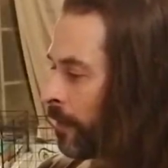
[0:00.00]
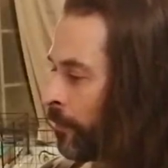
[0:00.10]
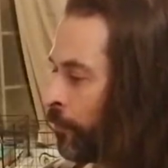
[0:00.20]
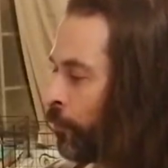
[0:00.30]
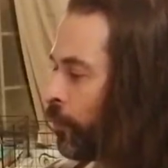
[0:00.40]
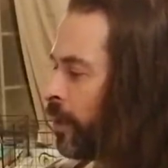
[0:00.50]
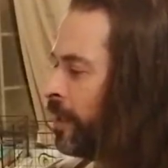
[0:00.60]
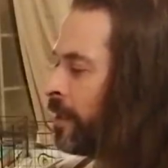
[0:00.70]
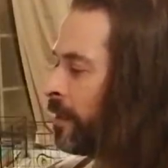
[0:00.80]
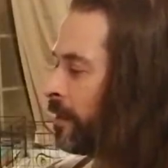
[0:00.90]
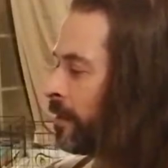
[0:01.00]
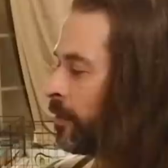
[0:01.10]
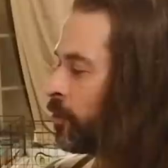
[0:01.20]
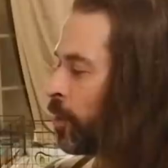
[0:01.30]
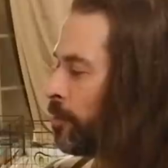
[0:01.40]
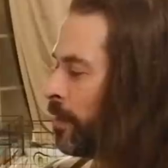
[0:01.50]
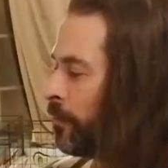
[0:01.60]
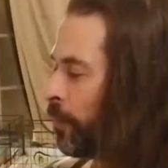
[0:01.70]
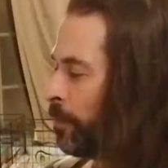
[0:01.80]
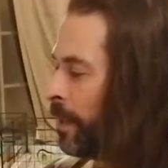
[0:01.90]
Frieden,
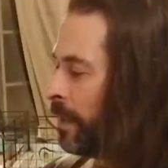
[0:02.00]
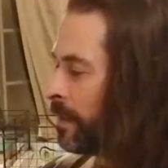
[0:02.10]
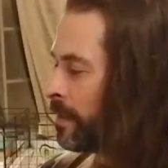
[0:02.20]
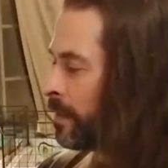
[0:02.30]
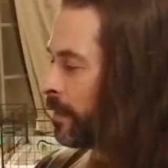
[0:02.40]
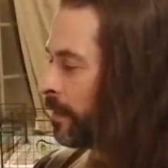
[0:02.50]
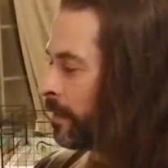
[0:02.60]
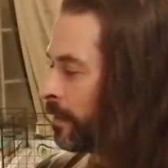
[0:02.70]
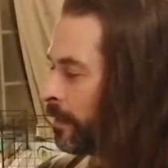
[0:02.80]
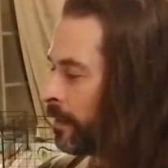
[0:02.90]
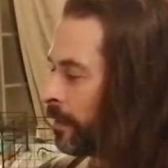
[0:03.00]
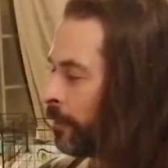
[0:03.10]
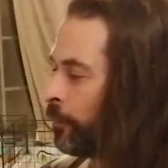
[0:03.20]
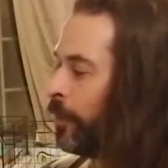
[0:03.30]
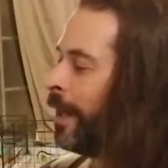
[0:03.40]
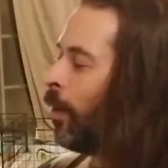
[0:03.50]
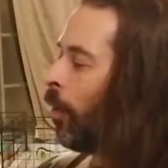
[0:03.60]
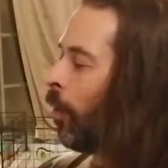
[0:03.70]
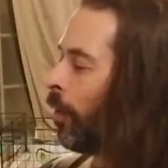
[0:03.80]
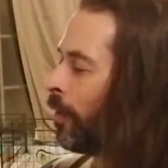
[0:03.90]
German for peace.
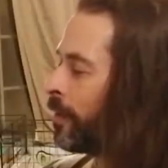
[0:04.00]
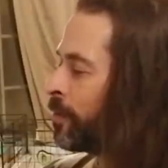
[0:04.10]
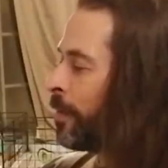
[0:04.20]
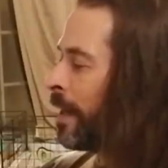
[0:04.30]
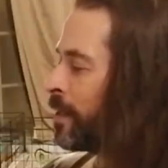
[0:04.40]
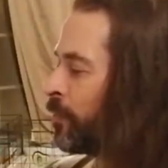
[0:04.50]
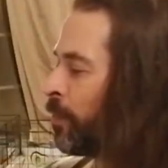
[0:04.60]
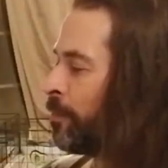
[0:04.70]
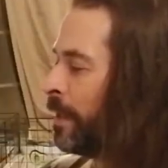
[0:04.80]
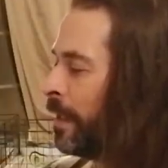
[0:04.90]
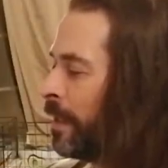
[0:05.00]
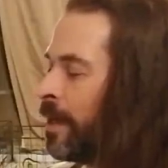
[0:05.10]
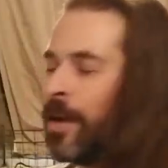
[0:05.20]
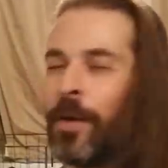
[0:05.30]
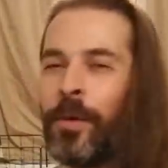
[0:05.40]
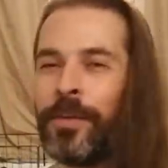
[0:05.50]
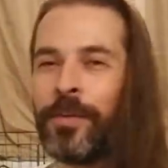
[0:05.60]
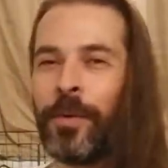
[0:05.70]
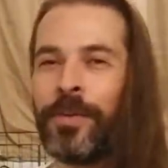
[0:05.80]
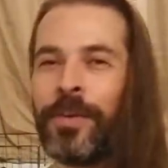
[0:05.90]
Frijol, Spanish for bean.
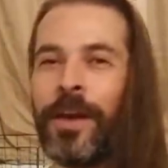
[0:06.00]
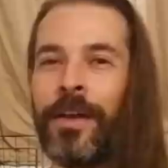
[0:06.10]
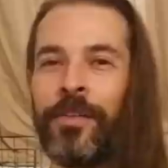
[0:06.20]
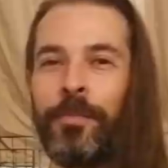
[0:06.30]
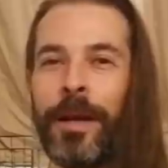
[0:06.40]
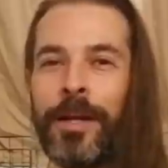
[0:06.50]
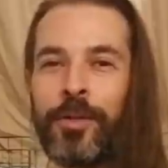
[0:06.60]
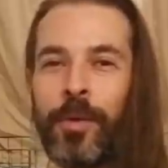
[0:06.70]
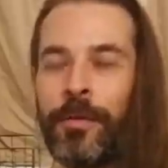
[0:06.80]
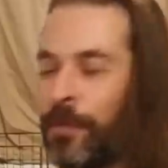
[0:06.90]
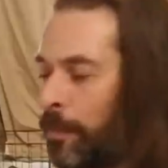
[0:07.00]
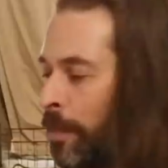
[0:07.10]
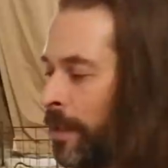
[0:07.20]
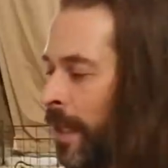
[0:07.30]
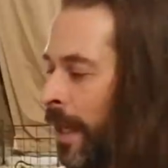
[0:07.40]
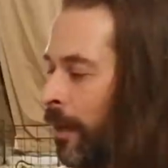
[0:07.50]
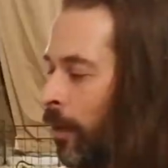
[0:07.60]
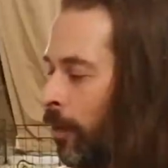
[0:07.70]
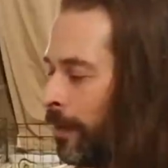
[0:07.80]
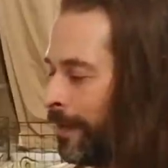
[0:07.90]
What's a Spanish word for
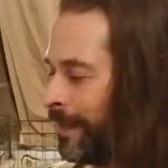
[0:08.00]
potato?